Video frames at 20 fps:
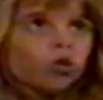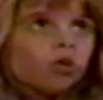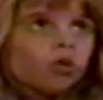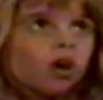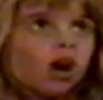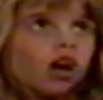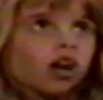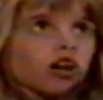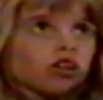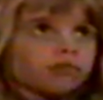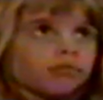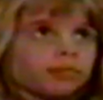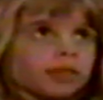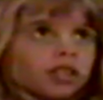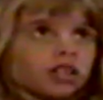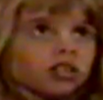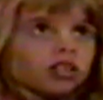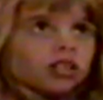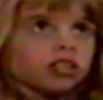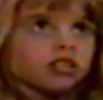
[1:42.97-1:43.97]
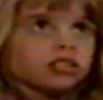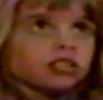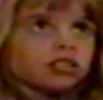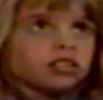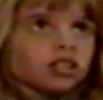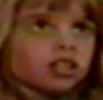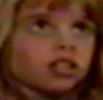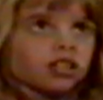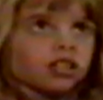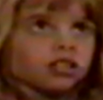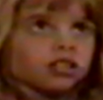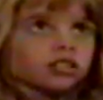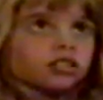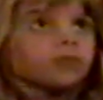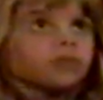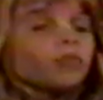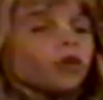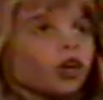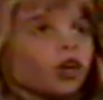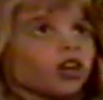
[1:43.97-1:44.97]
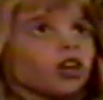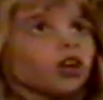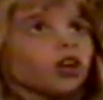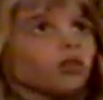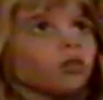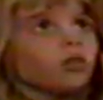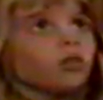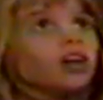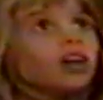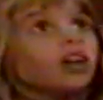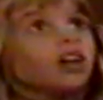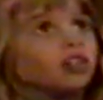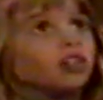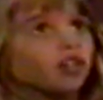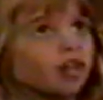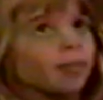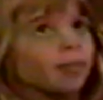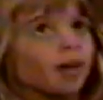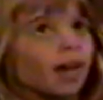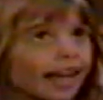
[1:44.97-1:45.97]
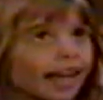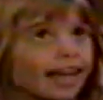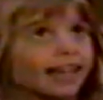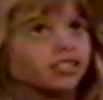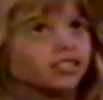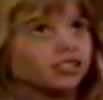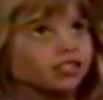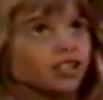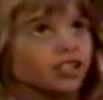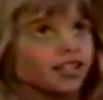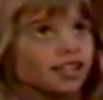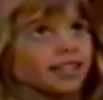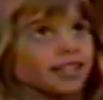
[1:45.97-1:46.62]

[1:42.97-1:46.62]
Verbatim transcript: Well, because uh, tomorrow, Grandma Addie's going